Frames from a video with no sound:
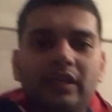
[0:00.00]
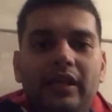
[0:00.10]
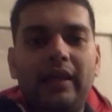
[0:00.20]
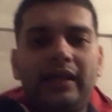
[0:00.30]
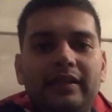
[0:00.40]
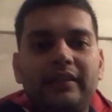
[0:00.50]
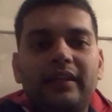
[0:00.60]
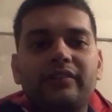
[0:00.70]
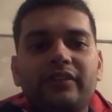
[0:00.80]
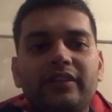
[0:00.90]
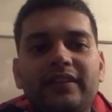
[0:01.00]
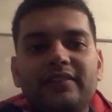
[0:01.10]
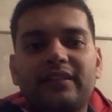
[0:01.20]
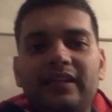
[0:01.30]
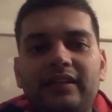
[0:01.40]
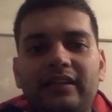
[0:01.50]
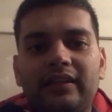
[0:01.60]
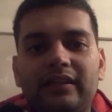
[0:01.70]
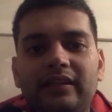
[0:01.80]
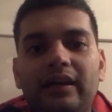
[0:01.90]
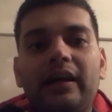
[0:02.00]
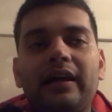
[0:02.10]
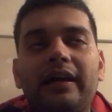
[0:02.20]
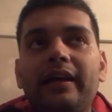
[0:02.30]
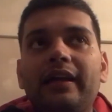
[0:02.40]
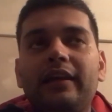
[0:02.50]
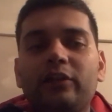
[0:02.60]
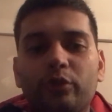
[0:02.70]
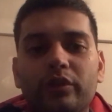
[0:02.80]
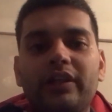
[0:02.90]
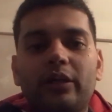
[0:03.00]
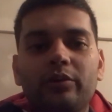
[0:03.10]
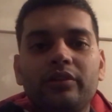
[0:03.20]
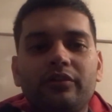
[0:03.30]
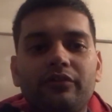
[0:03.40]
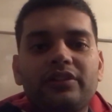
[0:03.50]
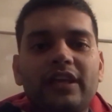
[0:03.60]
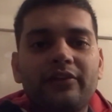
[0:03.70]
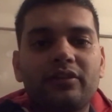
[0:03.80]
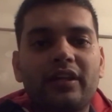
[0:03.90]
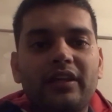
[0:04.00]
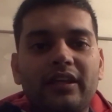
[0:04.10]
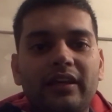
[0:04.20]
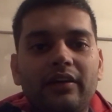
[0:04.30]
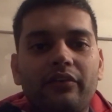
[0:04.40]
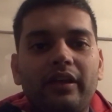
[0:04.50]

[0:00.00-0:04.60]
And there are three things that I noted down, which I have to take care